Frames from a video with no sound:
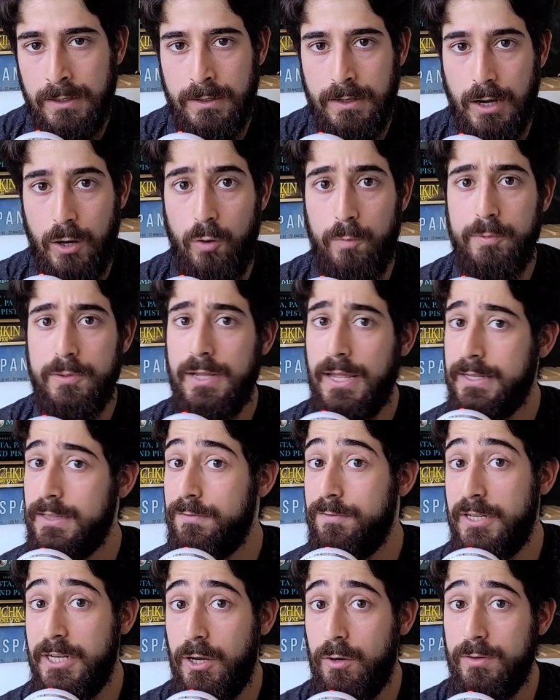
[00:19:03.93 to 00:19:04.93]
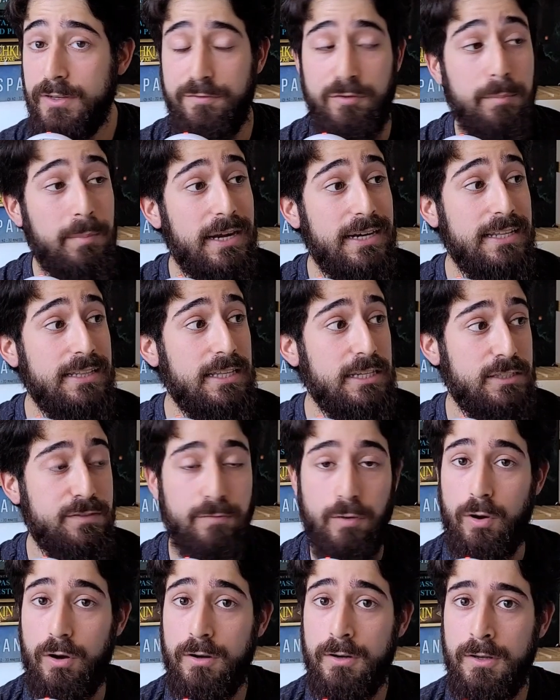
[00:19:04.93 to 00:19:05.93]
I hope you liked the video. If you made it this
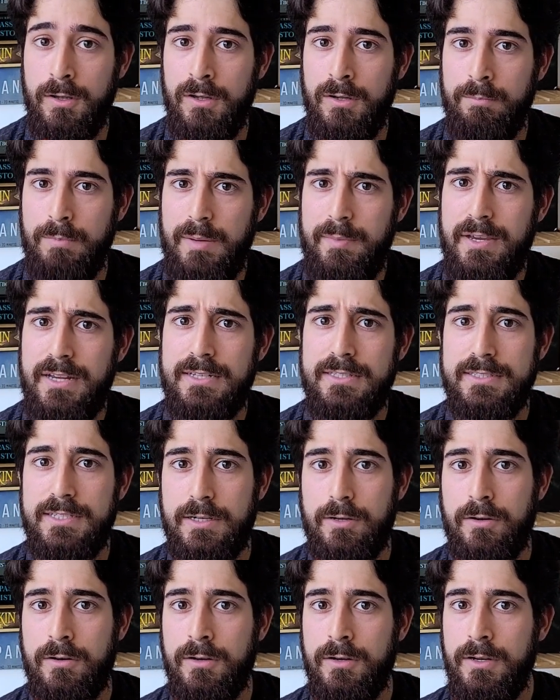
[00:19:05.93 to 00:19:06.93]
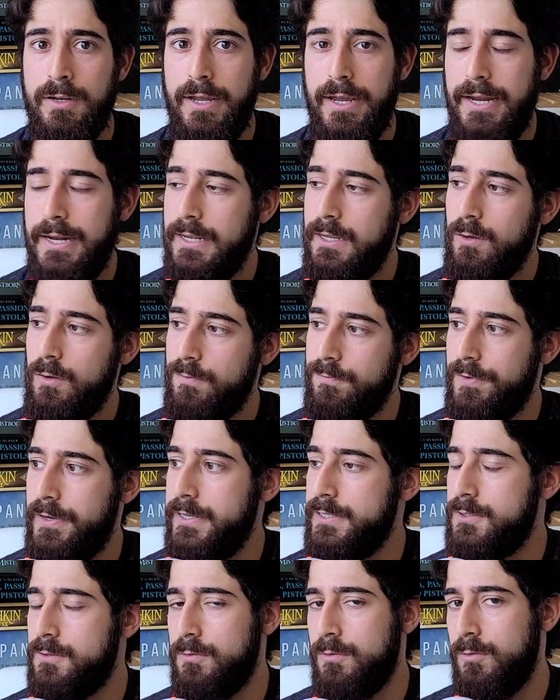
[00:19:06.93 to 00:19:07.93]
far, maybe consider hitting your
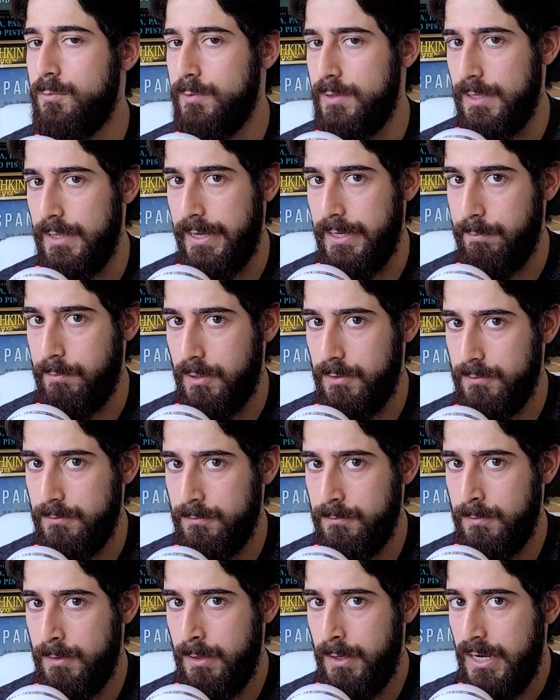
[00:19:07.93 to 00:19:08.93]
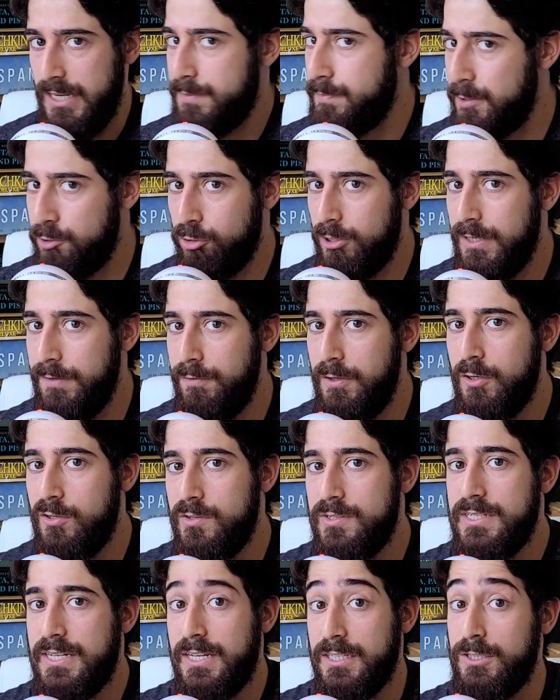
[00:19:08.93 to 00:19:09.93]
face with a like button. Especially if you're
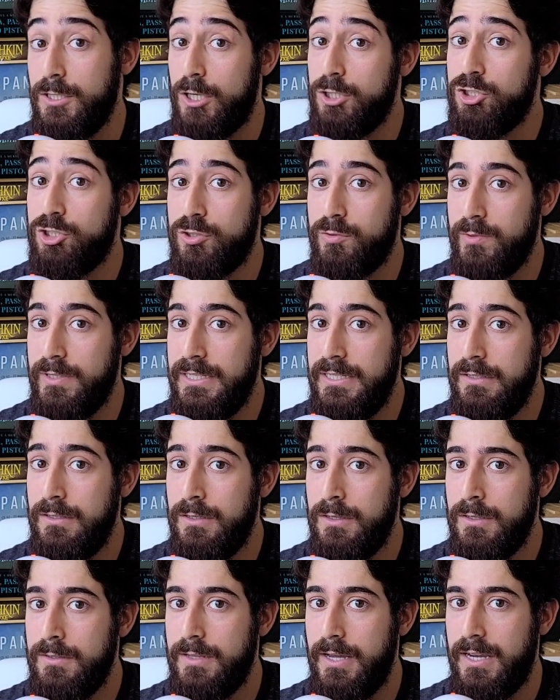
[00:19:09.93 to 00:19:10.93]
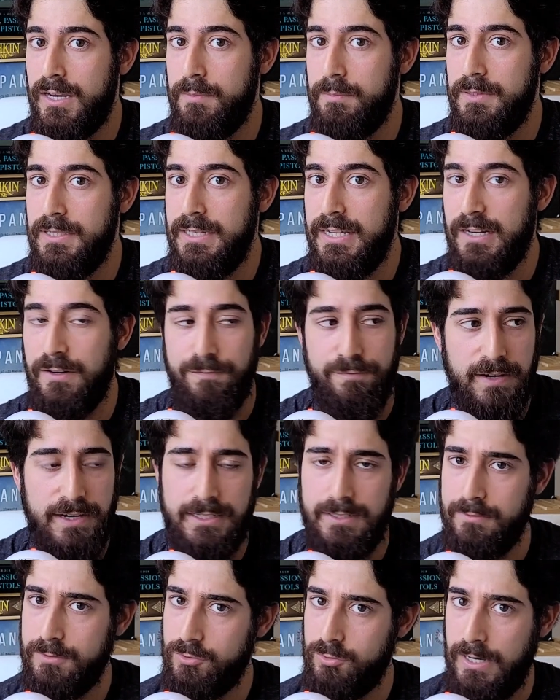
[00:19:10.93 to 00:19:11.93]
using a touch screen, that can be an
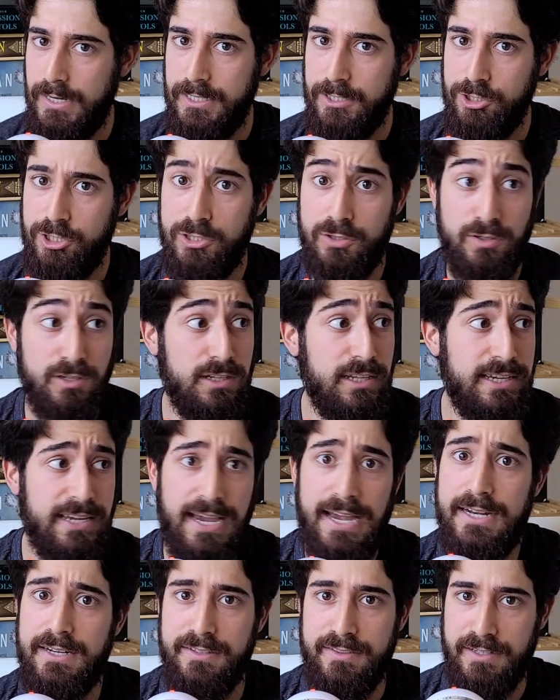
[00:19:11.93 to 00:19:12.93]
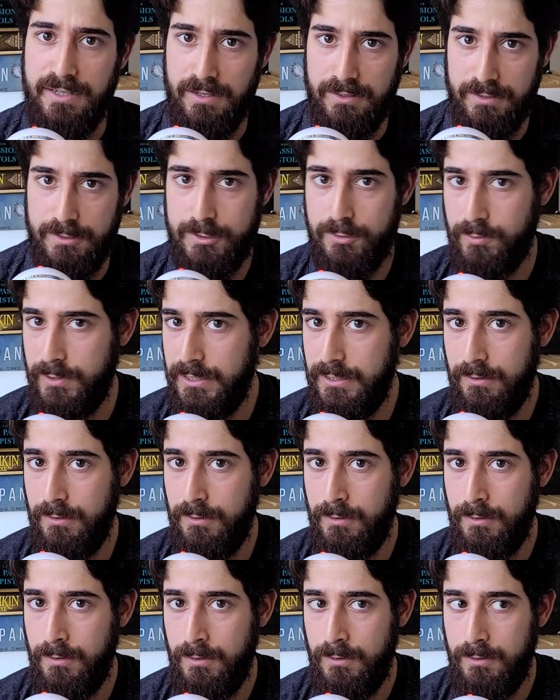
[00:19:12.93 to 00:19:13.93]
effective strategy to click anything on the screen.
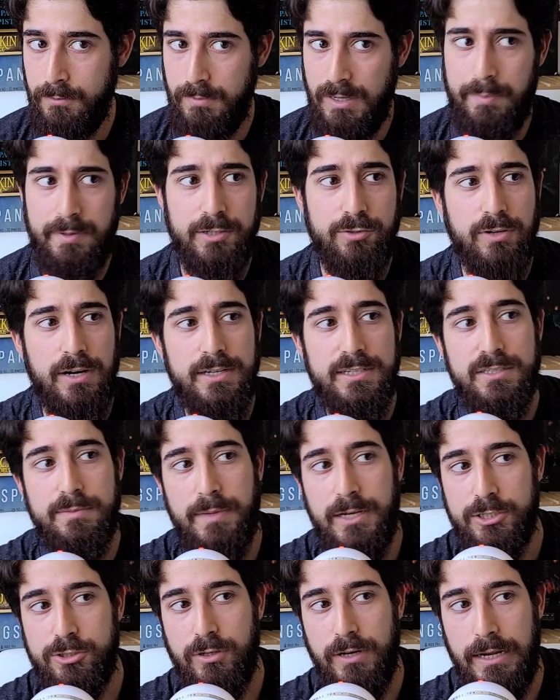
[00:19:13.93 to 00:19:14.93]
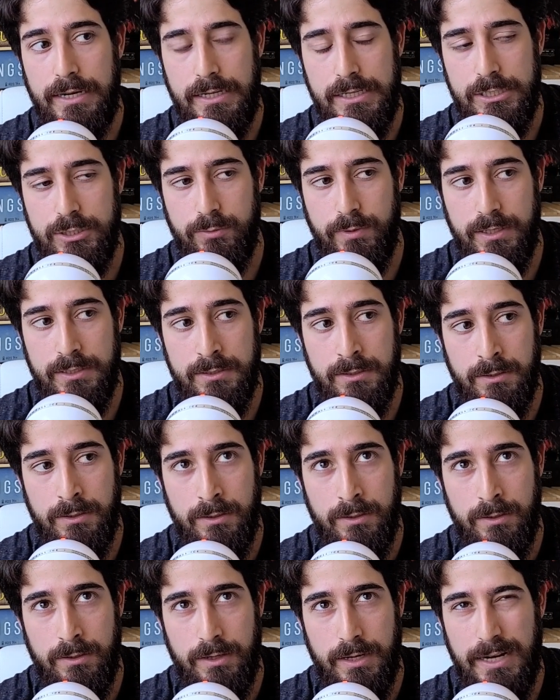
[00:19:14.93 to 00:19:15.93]
Maybe try to smash your head into it
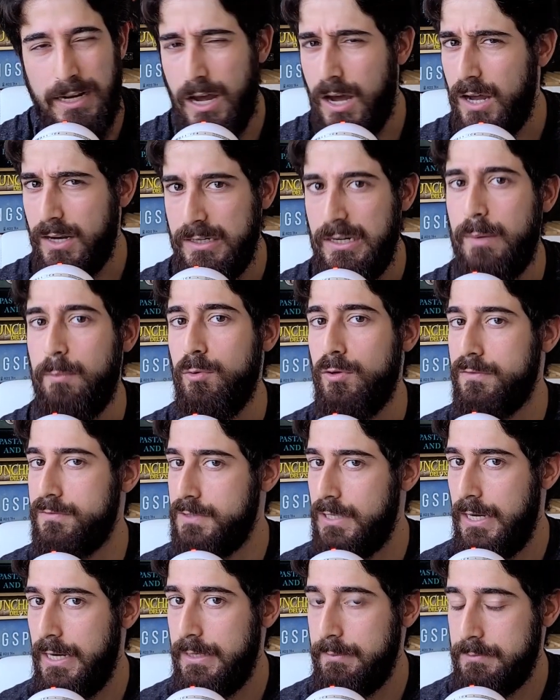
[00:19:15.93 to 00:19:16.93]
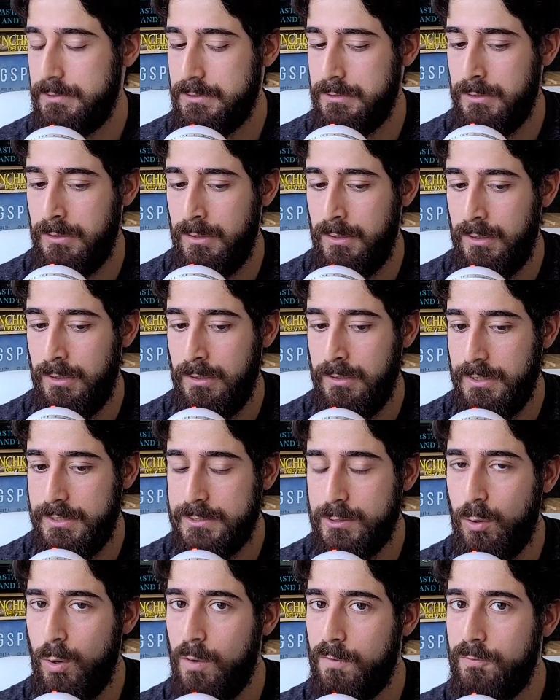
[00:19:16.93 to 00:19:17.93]
an odd number of times. Let's
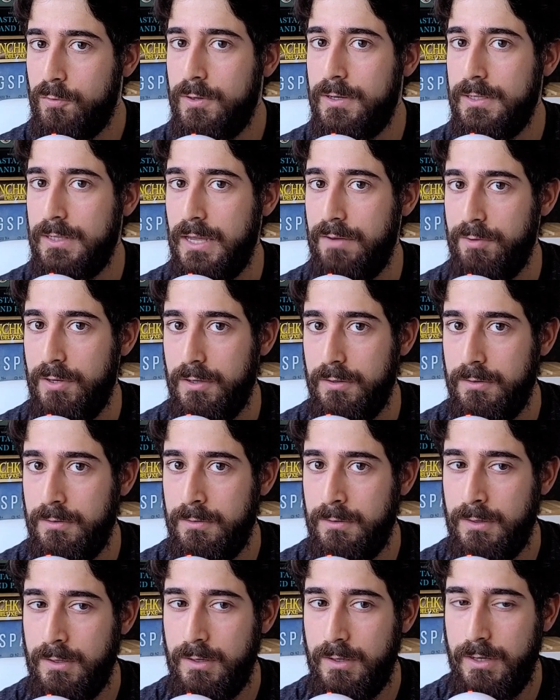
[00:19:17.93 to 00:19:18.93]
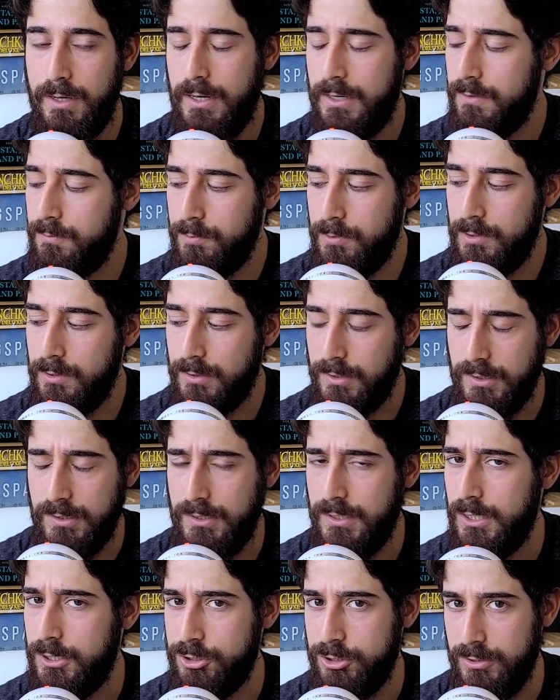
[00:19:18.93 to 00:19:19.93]
go for 11. Get a real
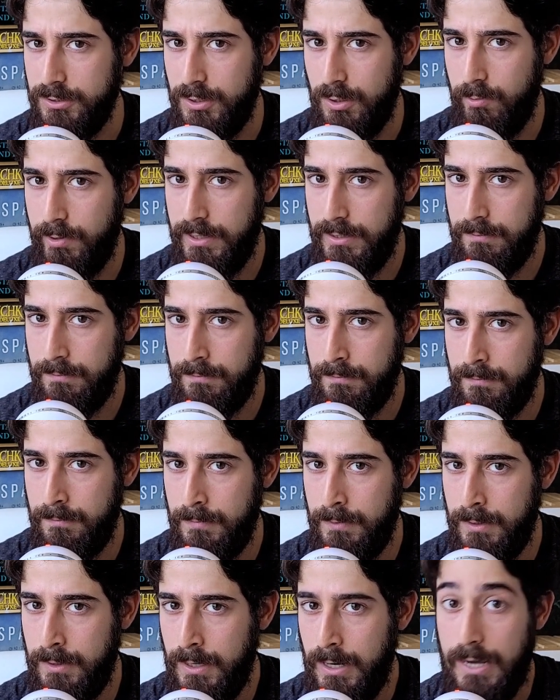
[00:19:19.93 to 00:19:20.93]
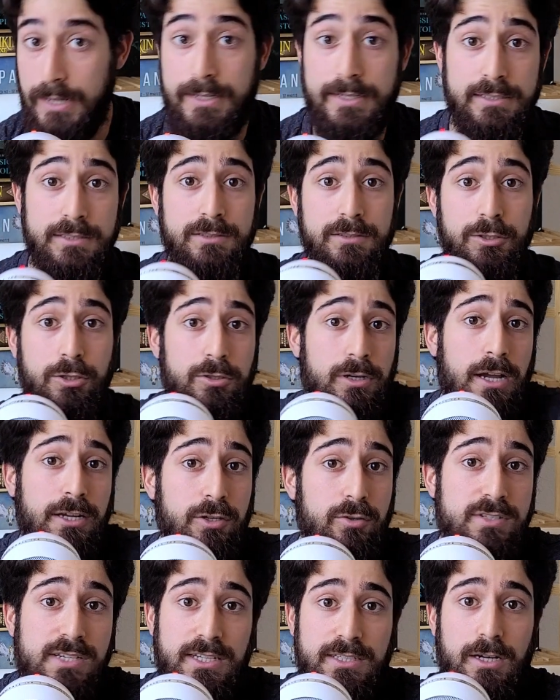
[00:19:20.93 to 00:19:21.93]
concussion going. Unless you're not
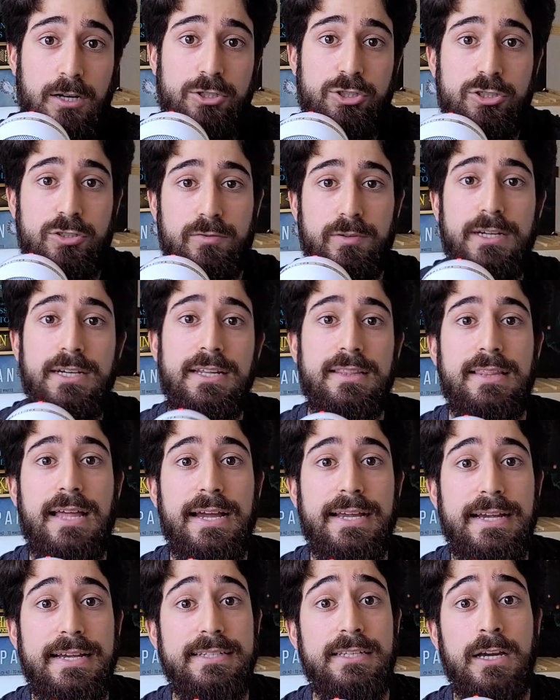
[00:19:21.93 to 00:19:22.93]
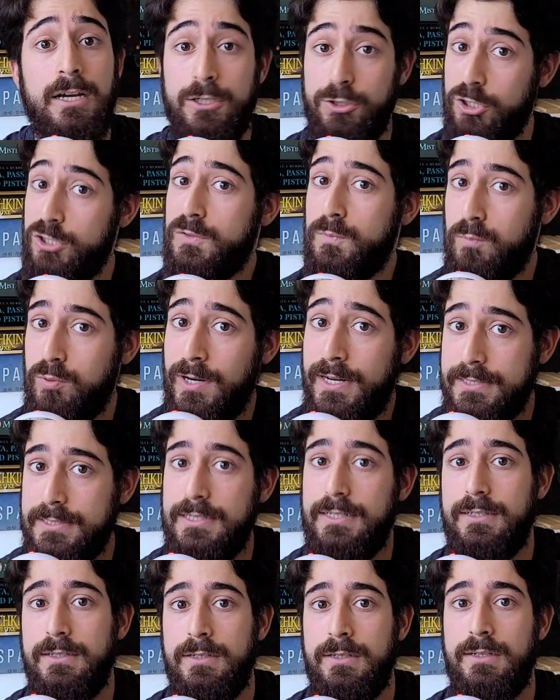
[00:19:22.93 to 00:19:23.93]
using a touch screen, in that case, just press
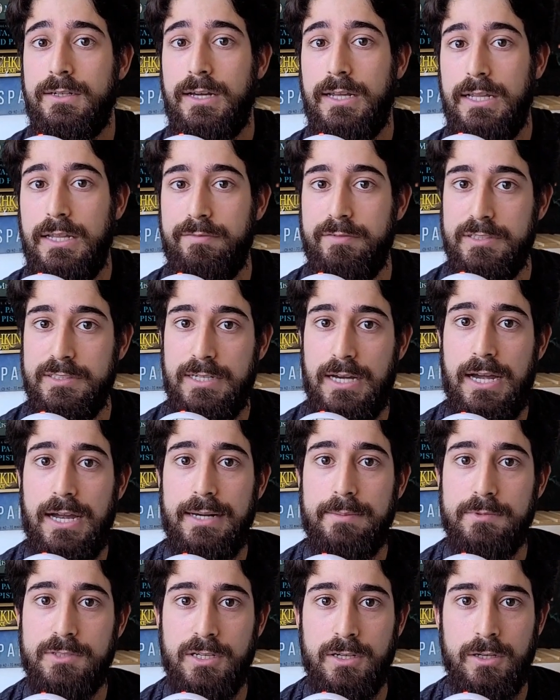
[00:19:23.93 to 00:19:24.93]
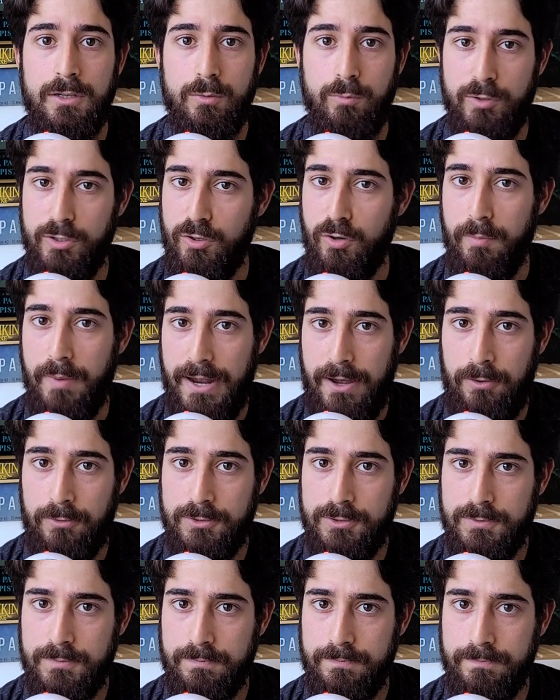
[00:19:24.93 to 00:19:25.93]
it 11 times with your
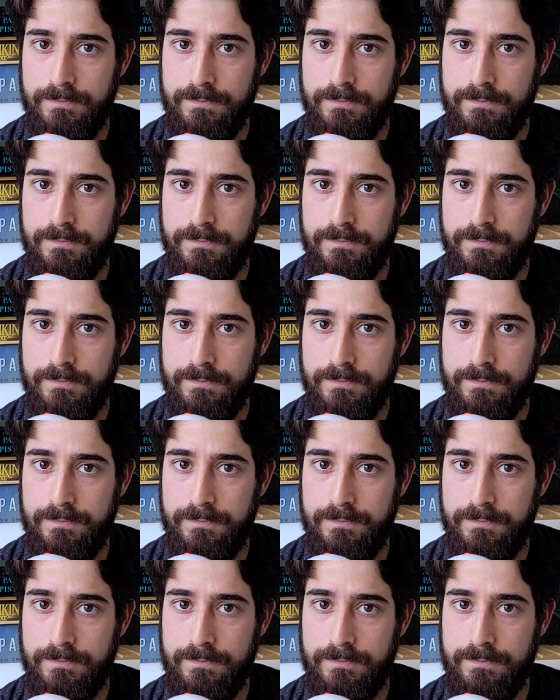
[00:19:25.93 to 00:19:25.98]
mouse.